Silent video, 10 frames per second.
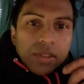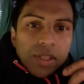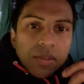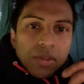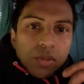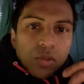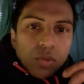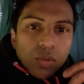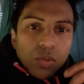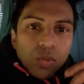given
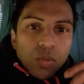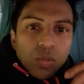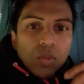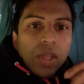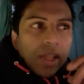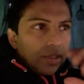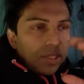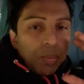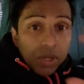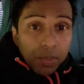to a
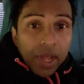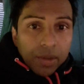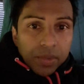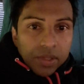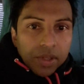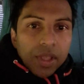separate department,